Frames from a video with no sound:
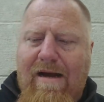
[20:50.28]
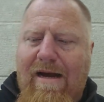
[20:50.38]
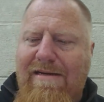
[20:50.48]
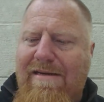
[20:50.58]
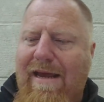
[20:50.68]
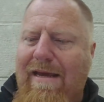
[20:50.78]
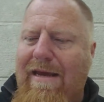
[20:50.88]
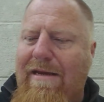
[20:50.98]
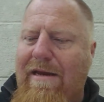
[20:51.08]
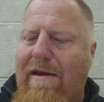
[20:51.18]
I take
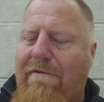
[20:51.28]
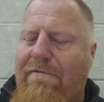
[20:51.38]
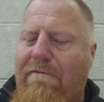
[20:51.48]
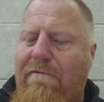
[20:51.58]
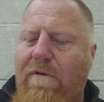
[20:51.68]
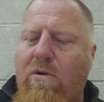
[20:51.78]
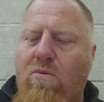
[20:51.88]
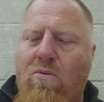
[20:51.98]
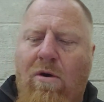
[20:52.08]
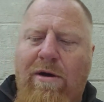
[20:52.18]
it if you
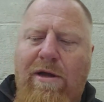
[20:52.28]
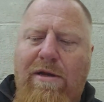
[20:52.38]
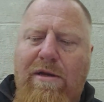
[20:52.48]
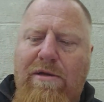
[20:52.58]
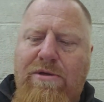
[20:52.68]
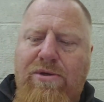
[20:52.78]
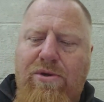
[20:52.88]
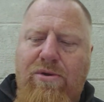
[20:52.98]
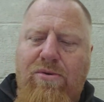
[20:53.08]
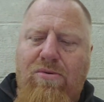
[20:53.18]
wanted
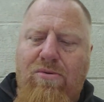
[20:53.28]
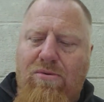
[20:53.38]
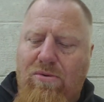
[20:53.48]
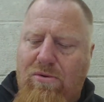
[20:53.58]
to